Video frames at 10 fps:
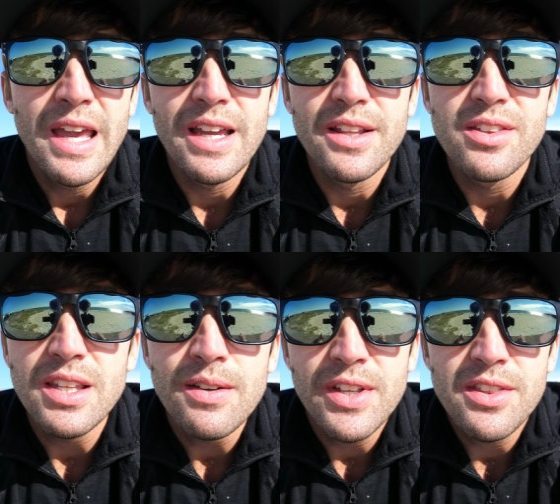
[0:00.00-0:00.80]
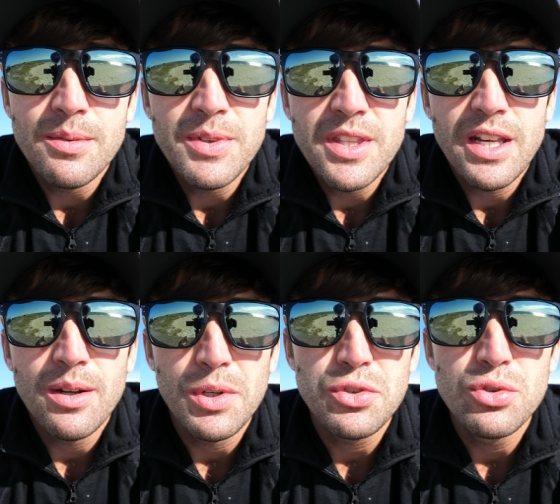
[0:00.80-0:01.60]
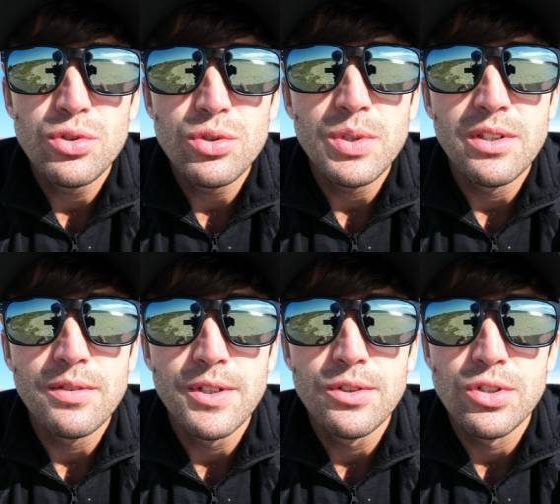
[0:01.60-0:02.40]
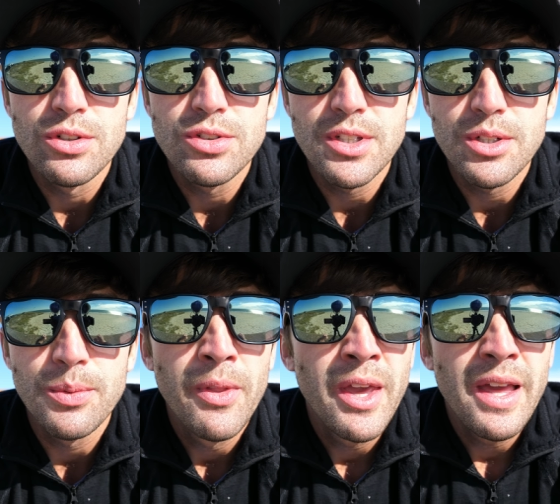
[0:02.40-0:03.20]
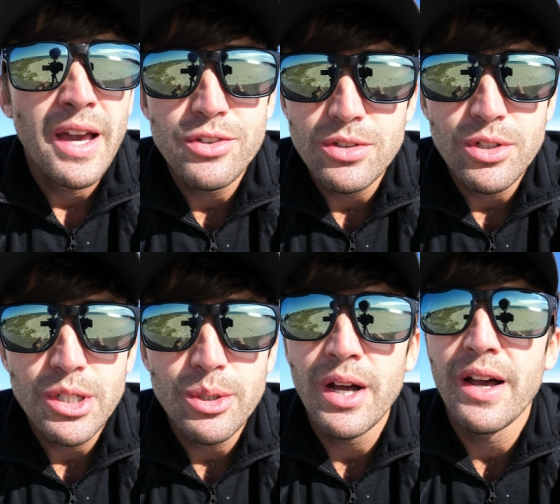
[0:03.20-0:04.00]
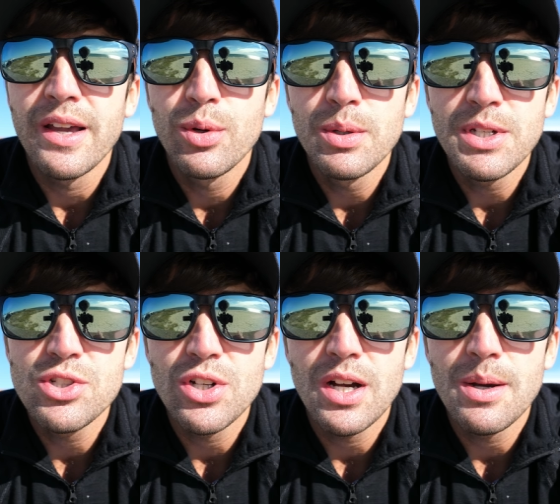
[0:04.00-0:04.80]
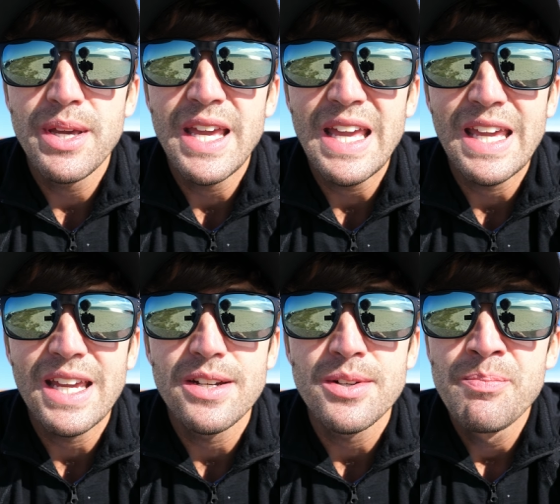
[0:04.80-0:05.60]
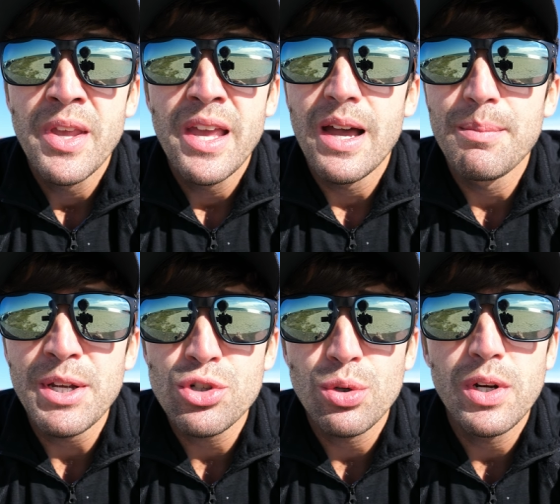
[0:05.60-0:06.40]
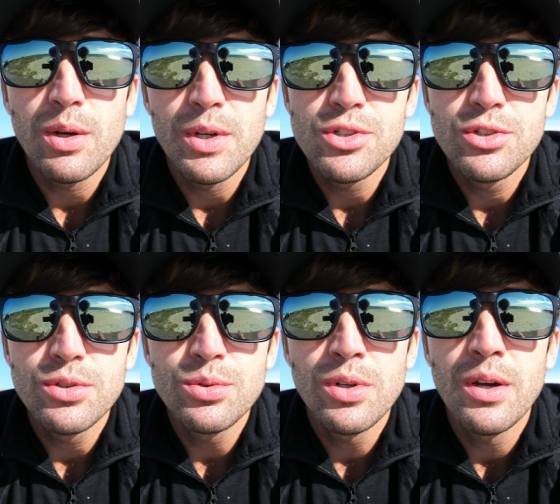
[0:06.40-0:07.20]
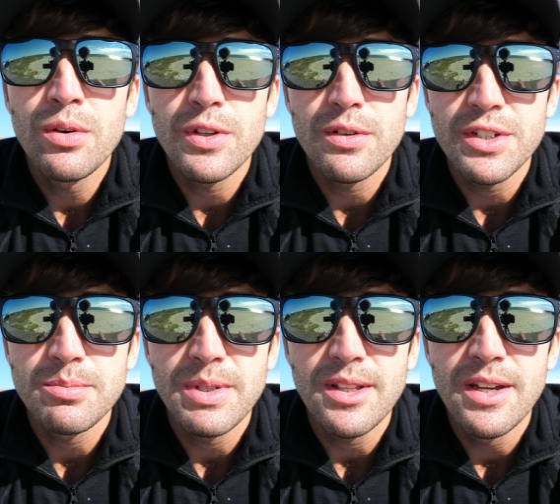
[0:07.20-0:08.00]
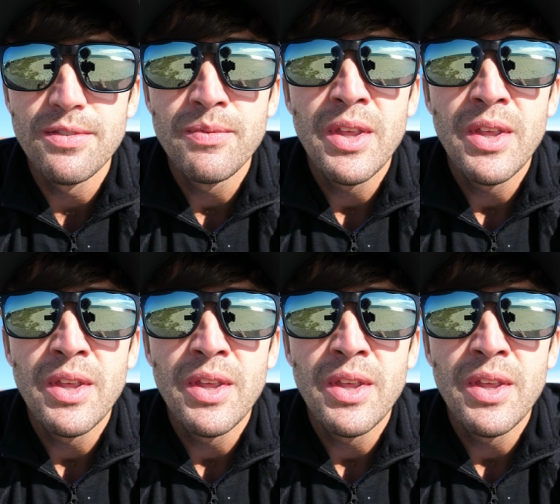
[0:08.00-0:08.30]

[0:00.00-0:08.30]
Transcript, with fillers: and see if that's something that I want to do in the future. So, as you know, I quit my job, and I'm not sure what I want to do for the rest of my life